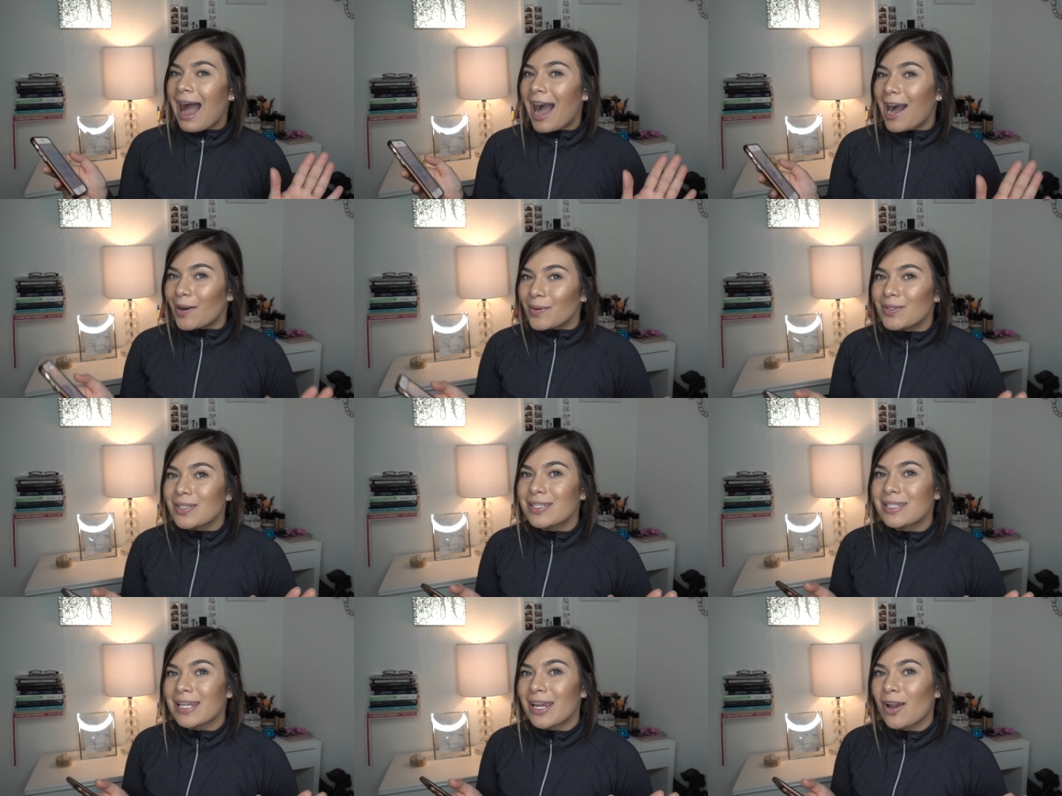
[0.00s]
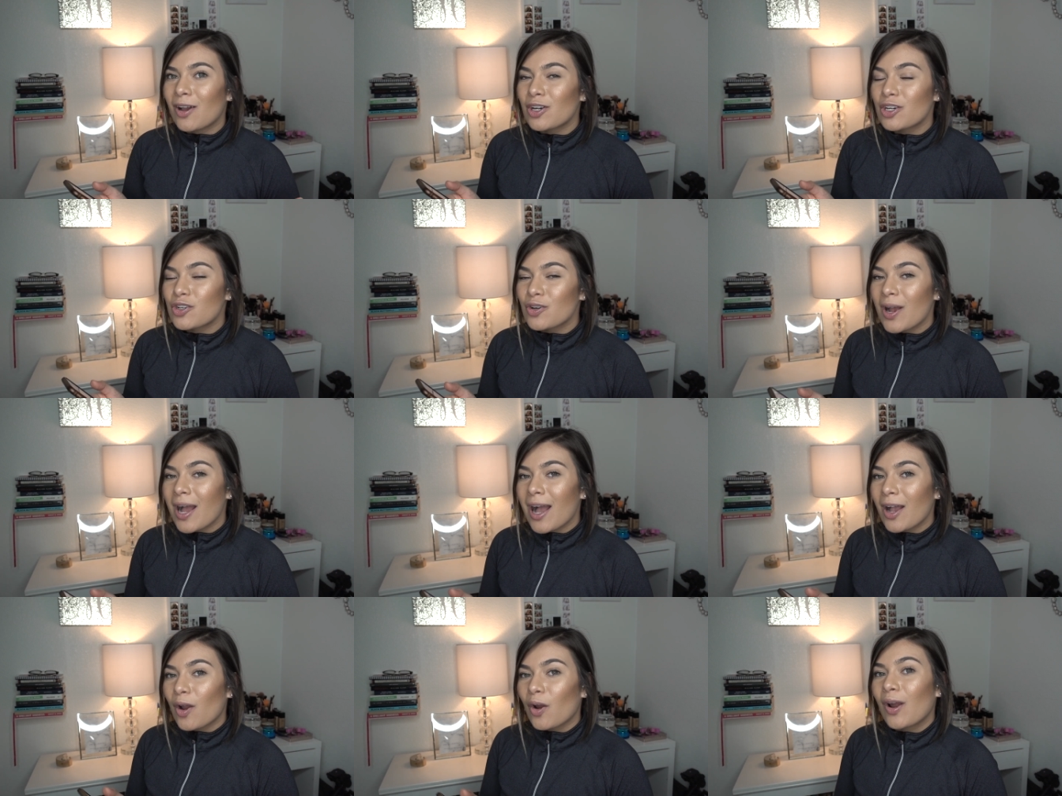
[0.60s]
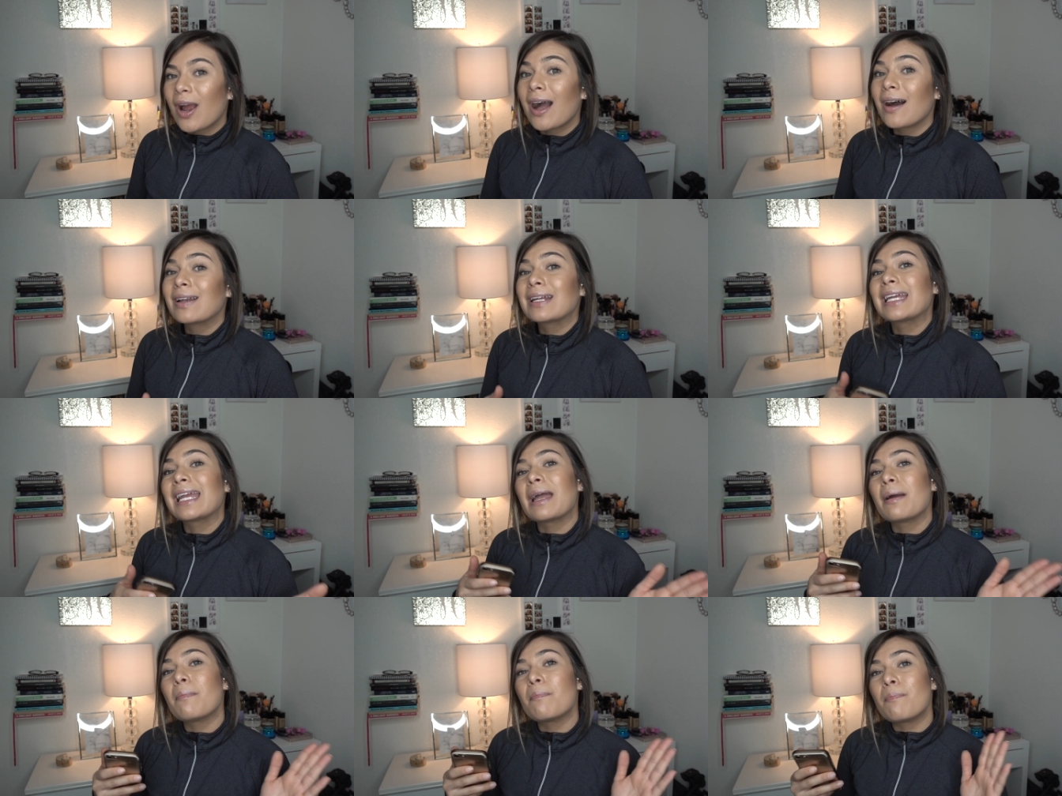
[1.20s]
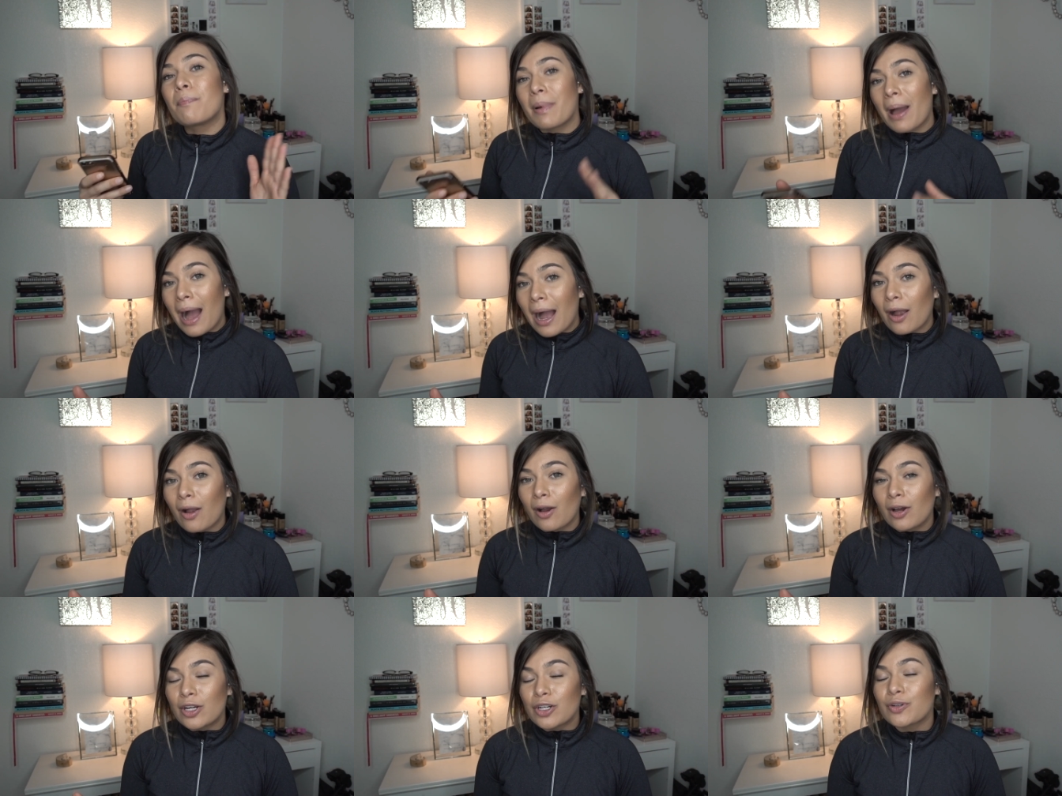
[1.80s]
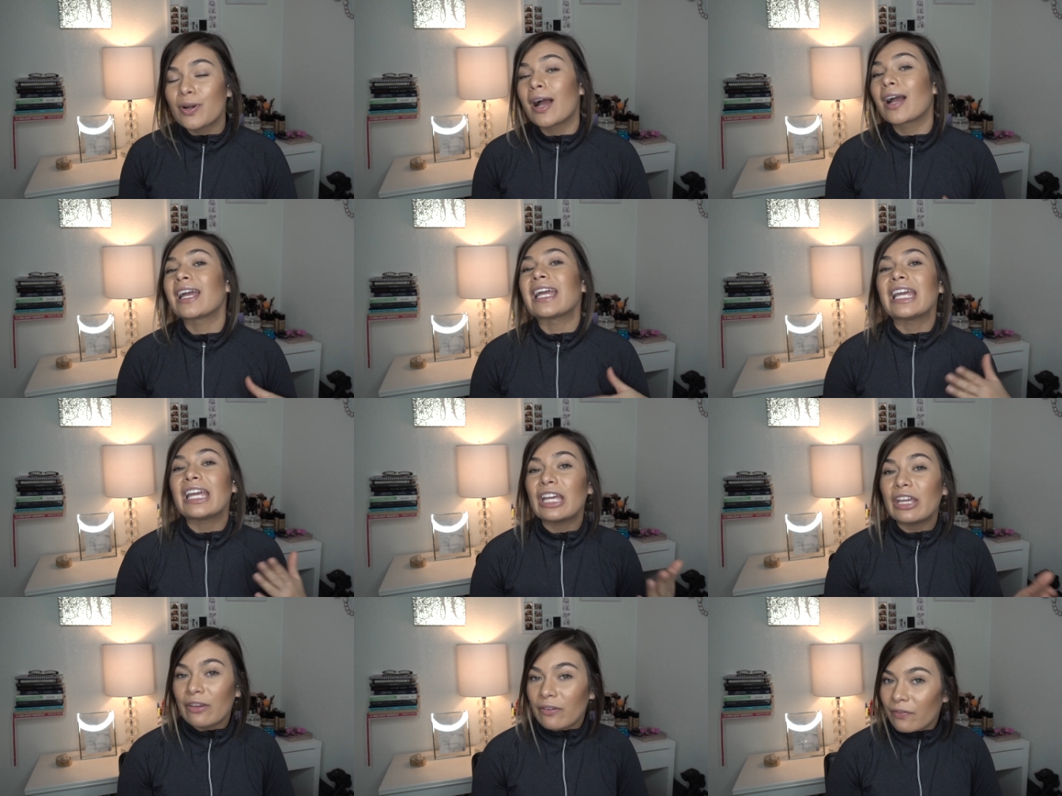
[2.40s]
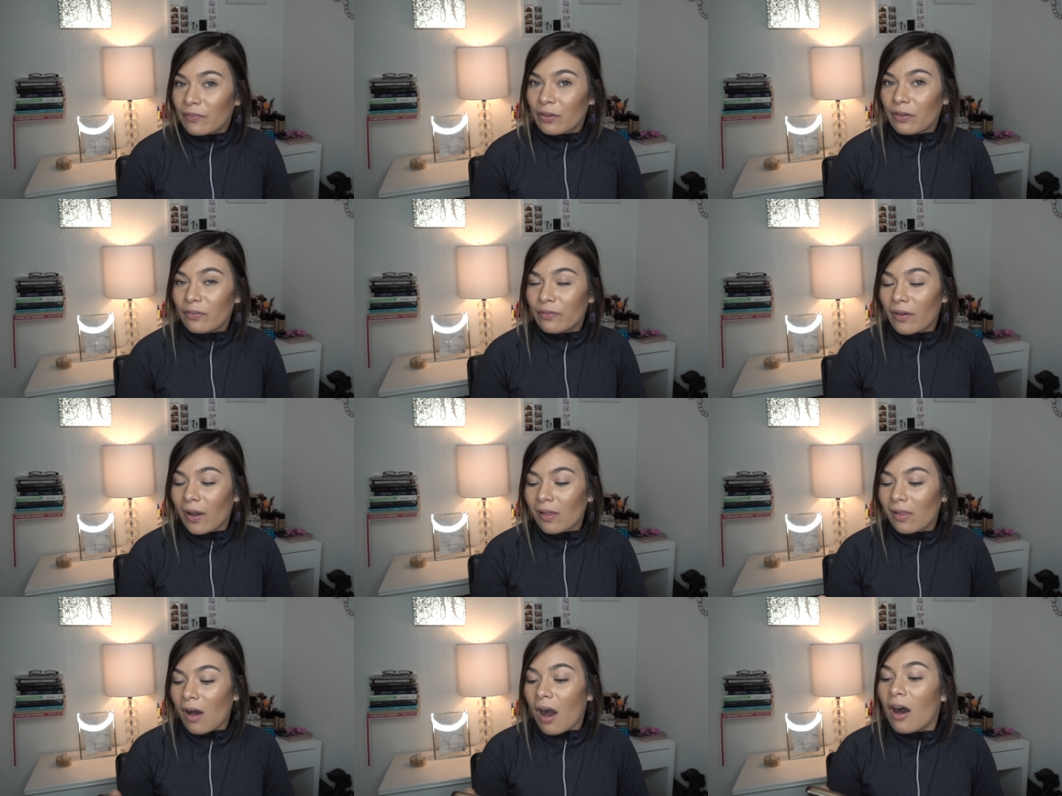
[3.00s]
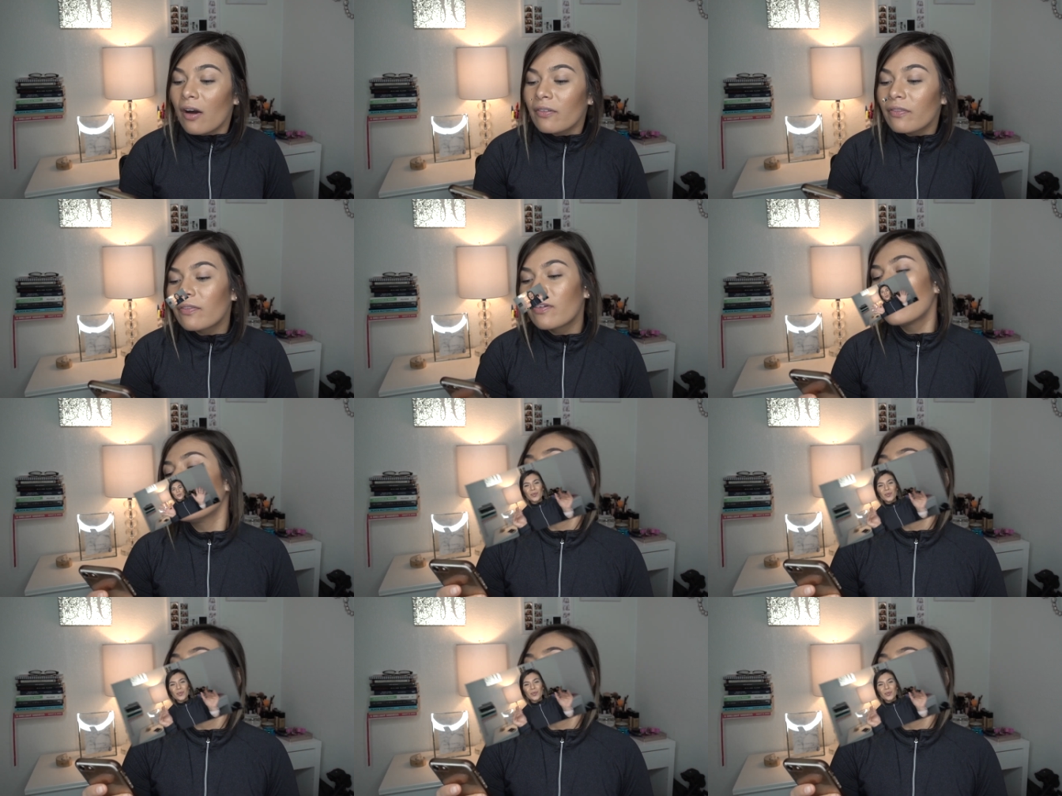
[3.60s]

how to stay on track or how to get back on track if you fell off.